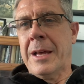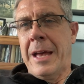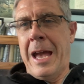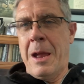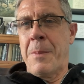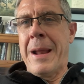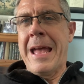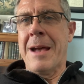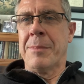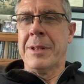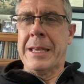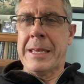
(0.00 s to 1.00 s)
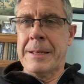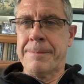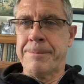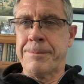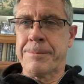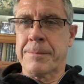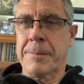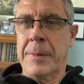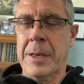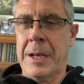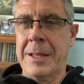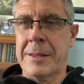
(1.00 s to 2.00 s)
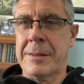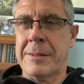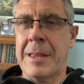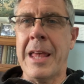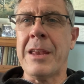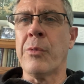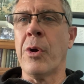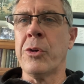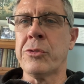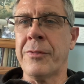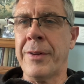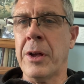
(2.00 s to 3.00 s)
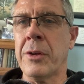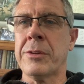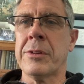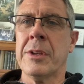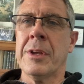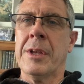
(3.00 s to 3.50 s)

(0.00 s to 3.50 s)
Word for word: Abraham Lincoln, uh, Teddy Roosevelt,